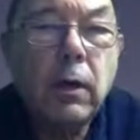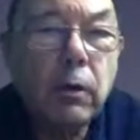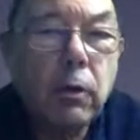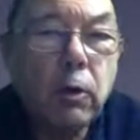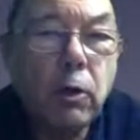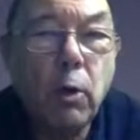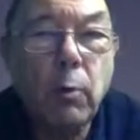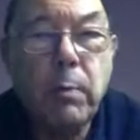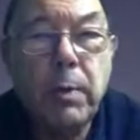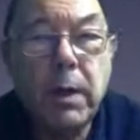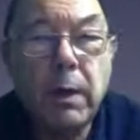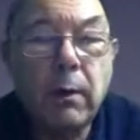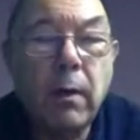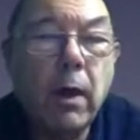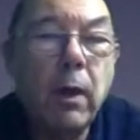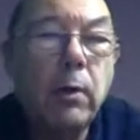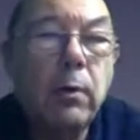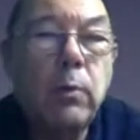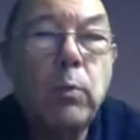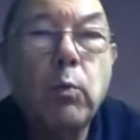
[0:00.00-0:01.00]
could be
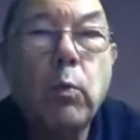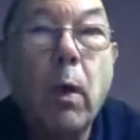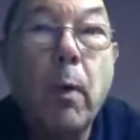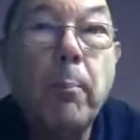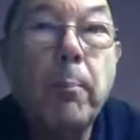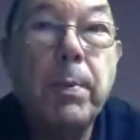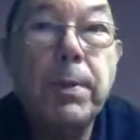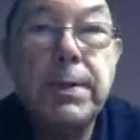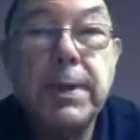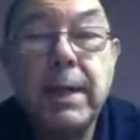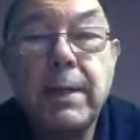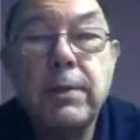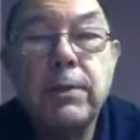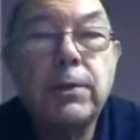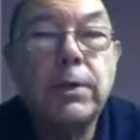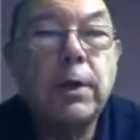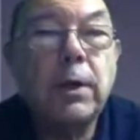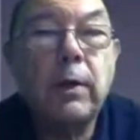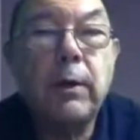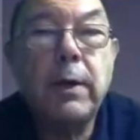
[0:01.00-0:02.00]
around
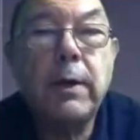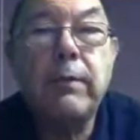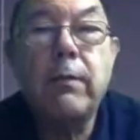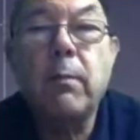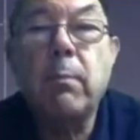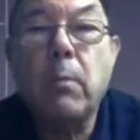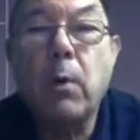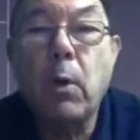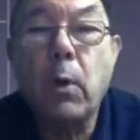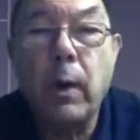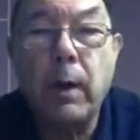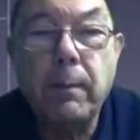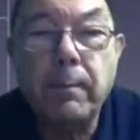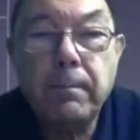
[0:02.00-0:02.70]
1% or even more.